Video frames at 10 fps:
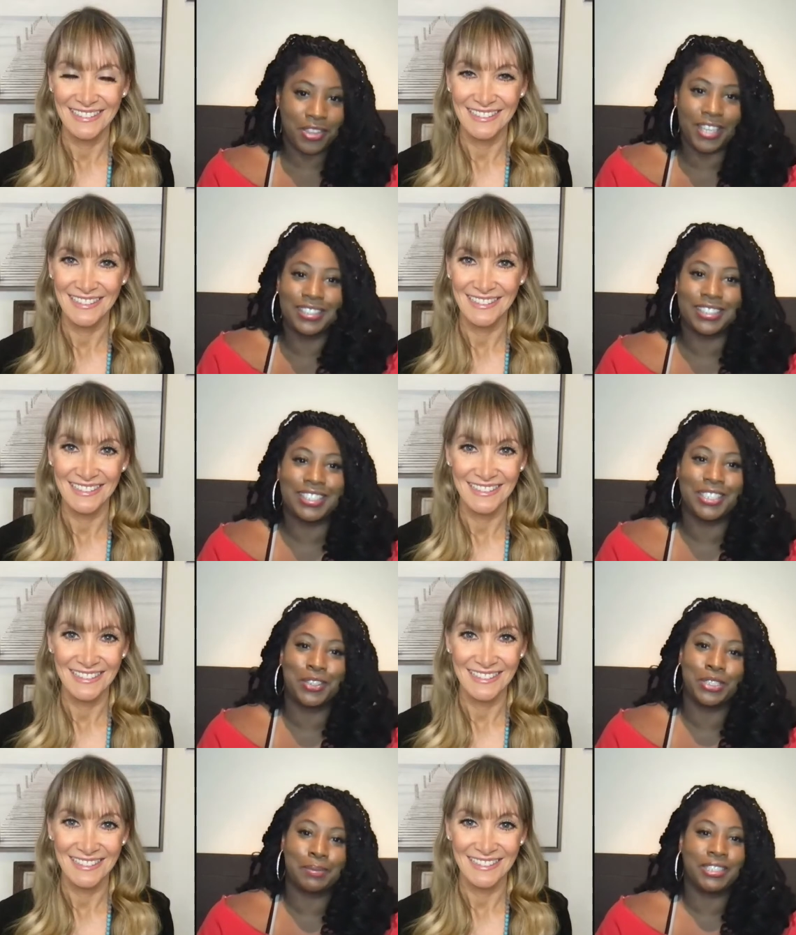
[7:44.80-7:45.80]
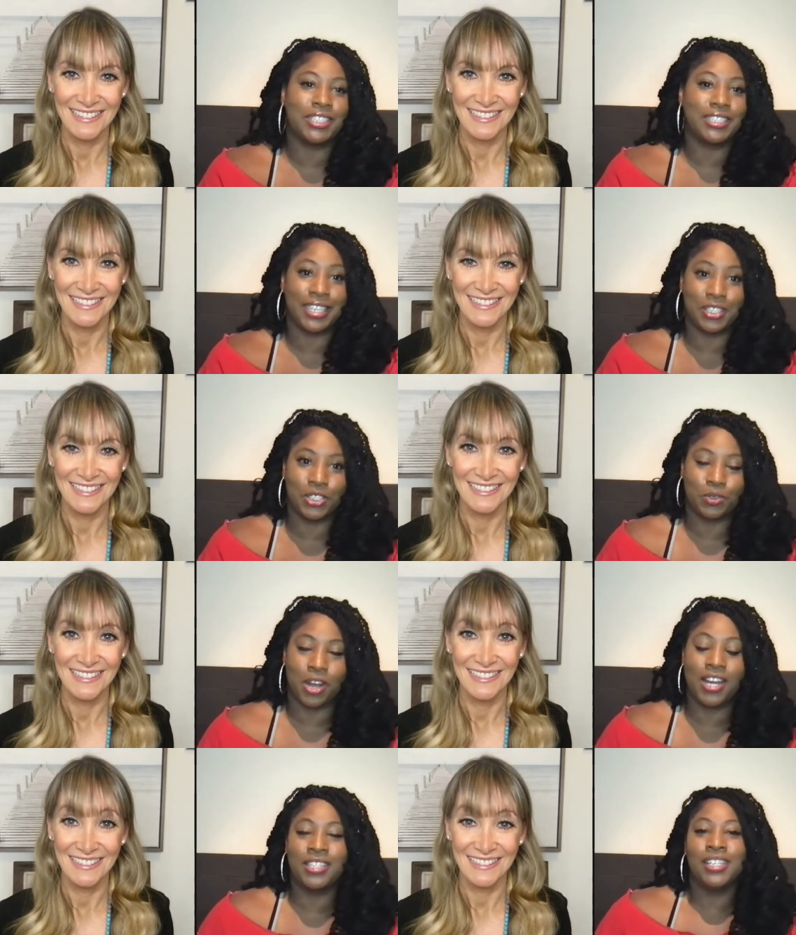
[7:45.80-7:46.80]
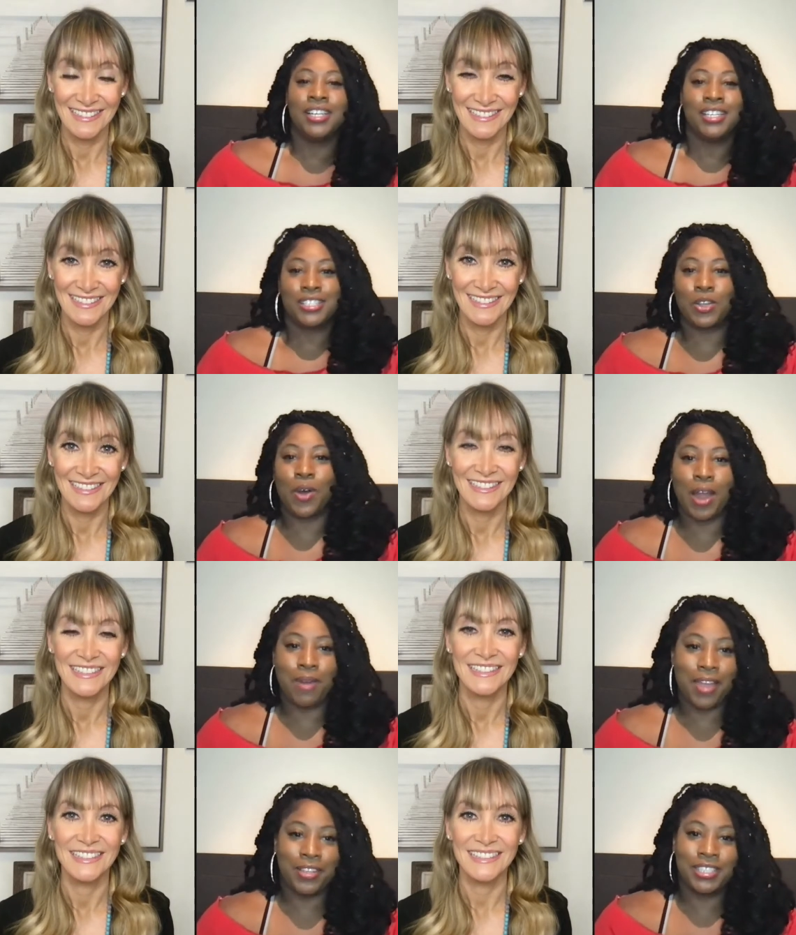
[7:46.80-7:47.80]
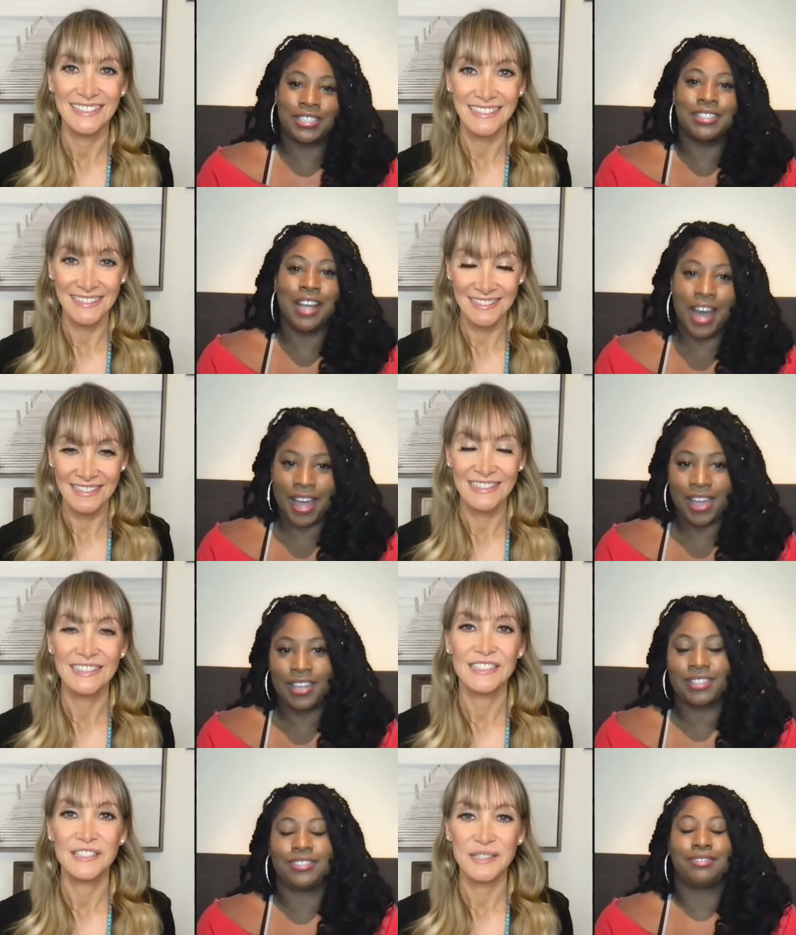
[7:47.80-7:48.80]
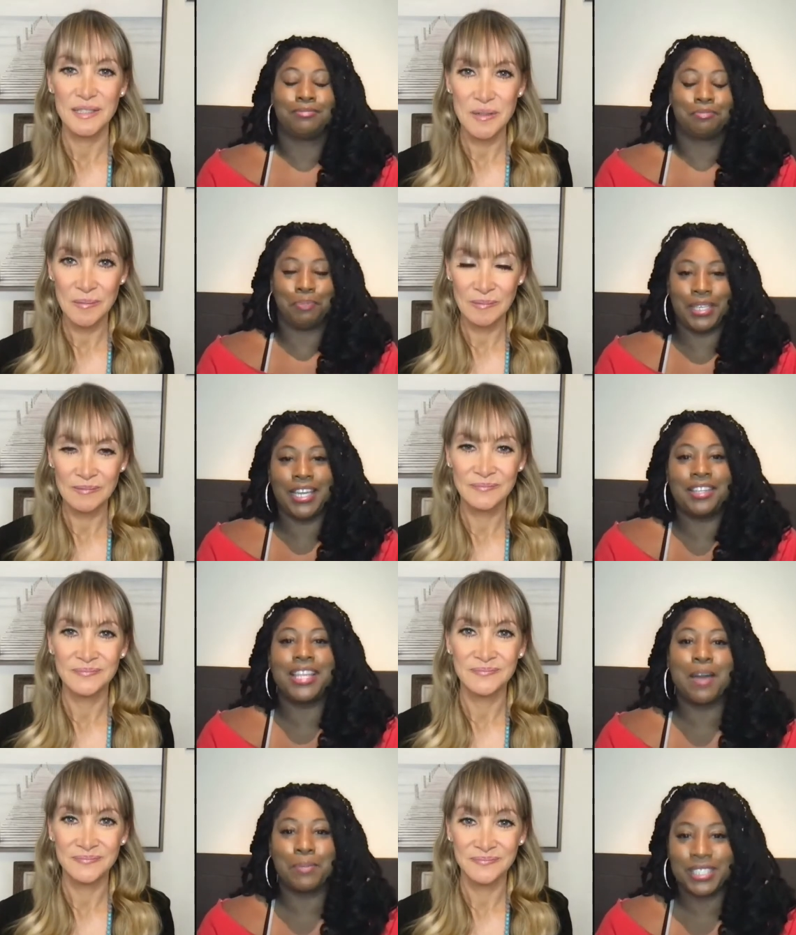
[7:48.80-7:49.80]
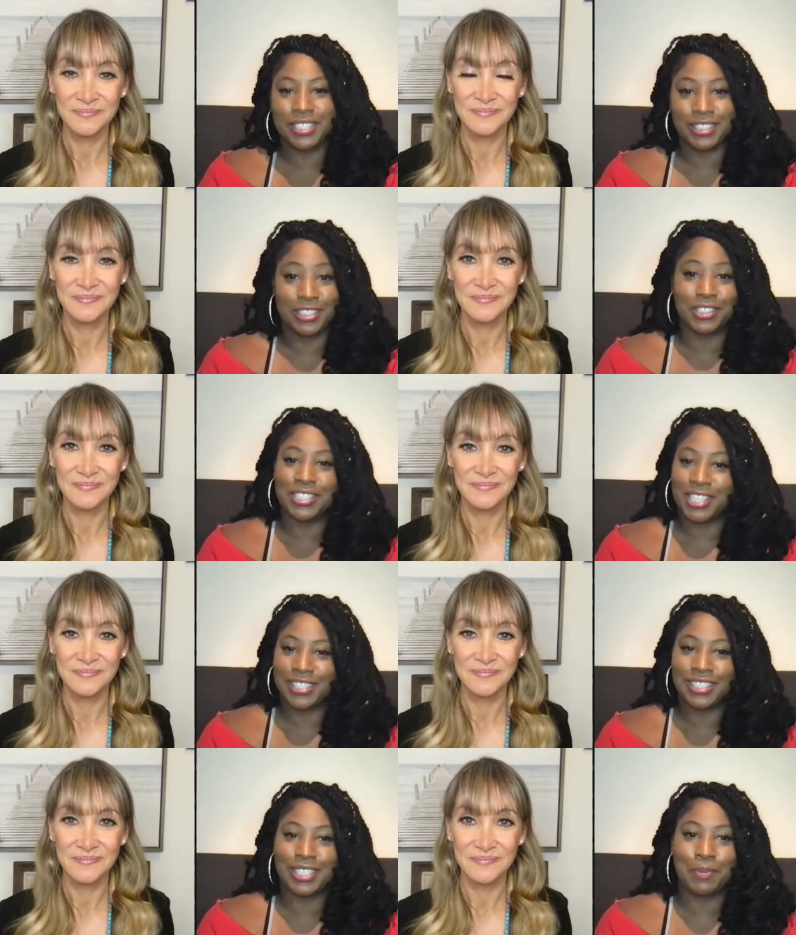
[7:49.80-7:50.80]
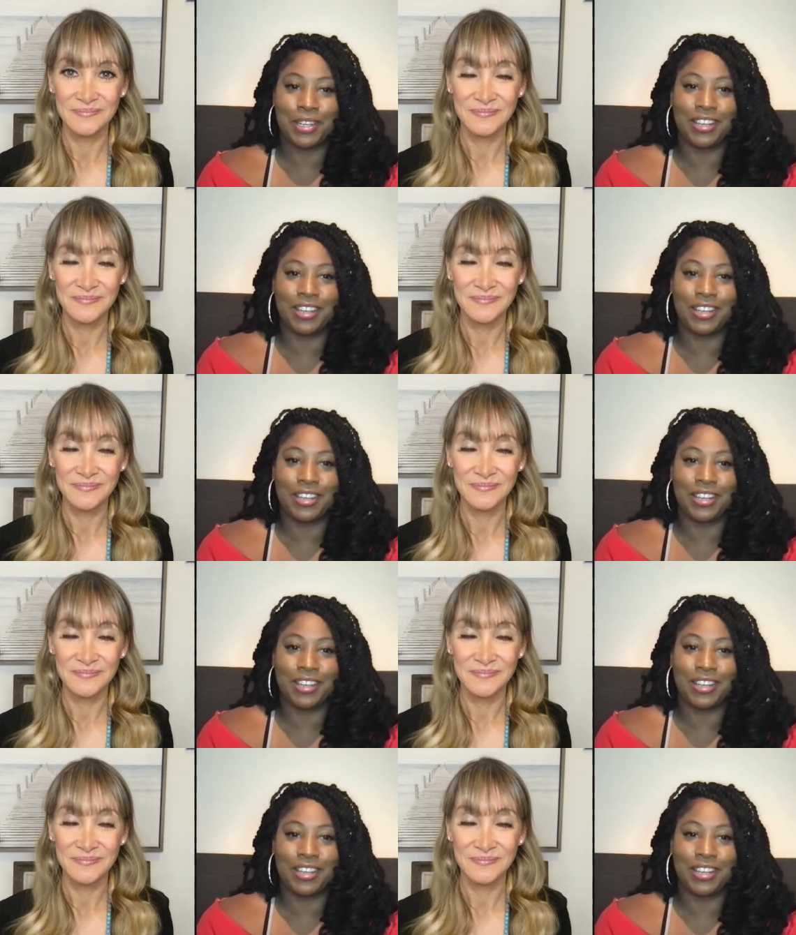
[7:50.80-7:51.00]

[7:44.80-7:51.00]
Speaker 1: things to do, especially if the date goes wrong. So I rather just not be in that position. So I try to skip it